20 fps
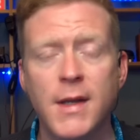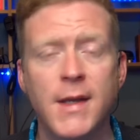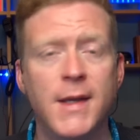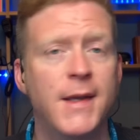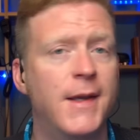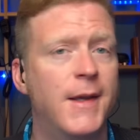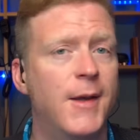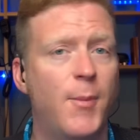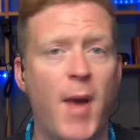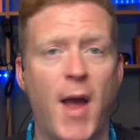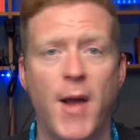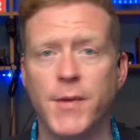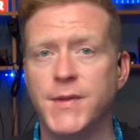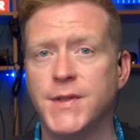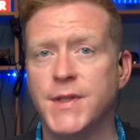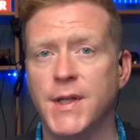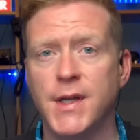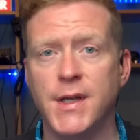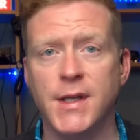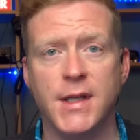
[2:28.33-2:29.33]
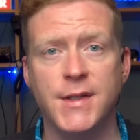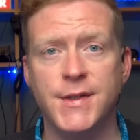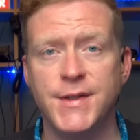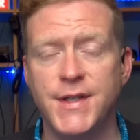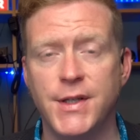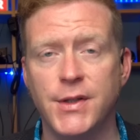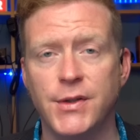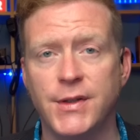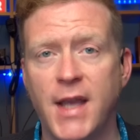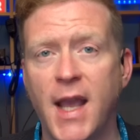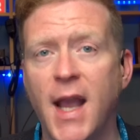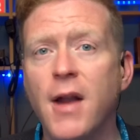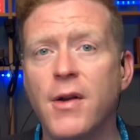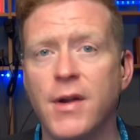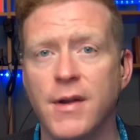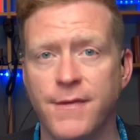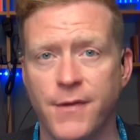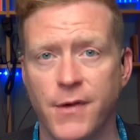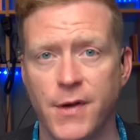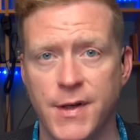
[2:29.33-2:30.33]
about uh, concealed carry,
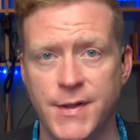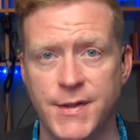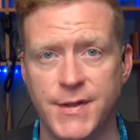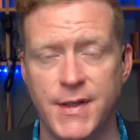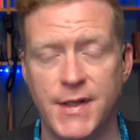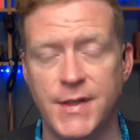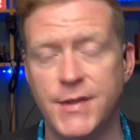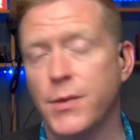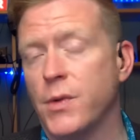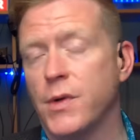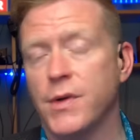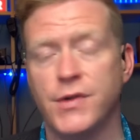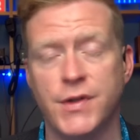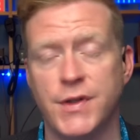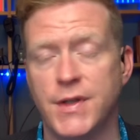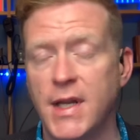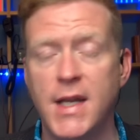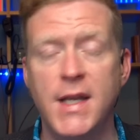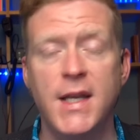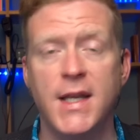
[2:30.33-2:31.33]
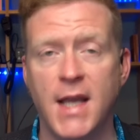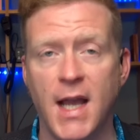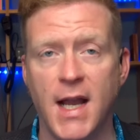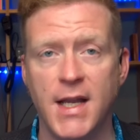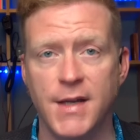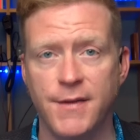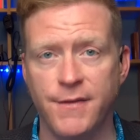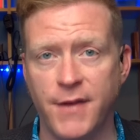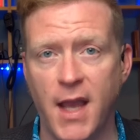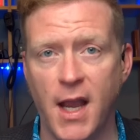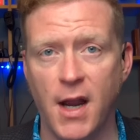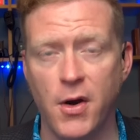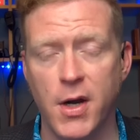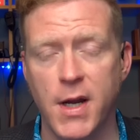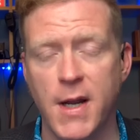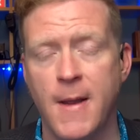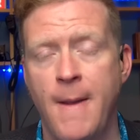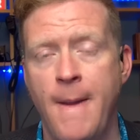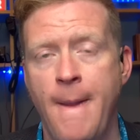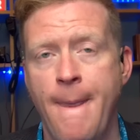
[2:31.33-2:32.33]
for instance, or just any kind of carry.